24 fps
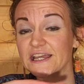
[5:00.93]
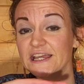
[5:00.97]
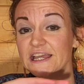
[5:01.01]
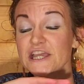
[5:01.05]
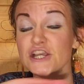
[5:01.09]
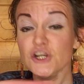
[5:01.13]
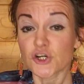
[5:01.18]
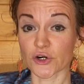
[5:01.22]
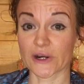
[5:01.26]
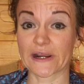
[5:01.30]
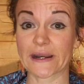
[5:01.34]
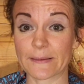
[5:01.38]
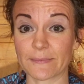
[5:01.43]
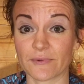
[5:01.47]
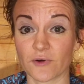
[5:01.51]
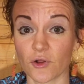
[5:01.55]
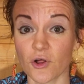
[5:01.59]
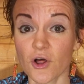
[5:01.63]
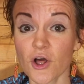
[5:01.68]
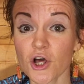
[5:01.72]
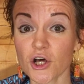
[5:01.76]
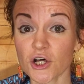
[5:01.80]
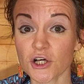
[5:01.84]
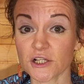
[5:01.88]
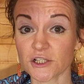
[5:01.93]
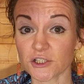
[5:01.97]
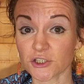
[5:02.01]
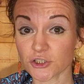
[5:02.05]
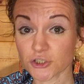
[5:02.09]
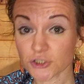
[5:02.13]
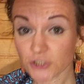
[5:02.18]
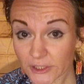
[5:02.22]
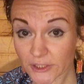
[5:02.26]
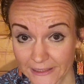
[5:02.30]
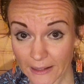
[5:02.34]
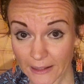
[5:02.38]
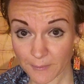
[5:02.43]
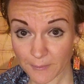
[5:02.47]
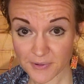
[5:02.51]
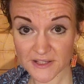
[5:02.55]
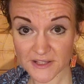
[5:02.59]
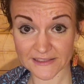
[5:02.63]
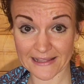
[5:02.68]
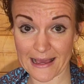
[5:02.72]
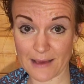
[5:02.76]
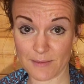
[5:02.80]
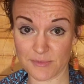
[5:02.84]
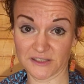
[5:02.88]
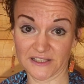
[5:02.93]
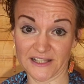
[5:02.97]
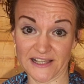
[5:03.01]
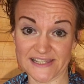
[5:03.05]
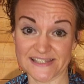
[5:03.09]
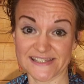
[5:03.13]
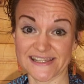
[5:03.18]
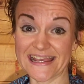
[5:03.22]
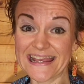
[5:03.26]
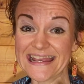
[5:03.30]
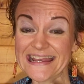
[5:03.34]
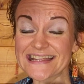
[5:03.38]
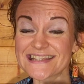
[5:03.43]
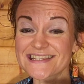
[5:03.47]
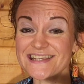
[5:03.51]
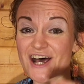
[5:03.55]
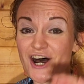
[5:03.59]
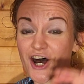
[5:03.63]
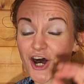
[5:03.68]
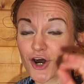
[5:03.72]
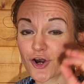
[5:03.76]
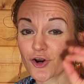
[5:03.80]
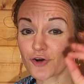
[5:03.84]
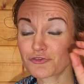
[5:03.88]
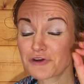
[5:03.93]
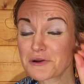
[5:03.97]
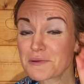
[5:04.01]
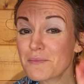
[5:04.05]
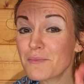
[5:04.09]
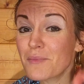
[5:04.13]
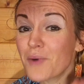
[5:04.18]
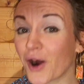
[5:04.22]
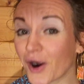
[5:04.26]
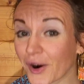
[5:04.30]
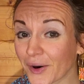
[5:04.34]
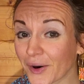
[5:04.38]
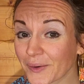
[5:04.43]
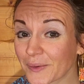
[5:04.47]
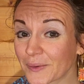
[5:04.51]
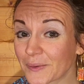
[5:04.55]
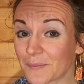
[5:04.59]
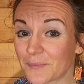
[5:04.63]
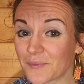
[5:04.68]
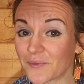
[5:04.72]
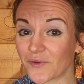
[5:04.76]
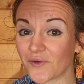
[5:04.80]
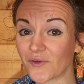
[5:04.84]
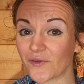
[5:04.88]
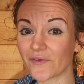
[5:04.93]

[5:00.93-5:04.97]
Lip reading: incredible. Look up Pilobus. It's a remarkable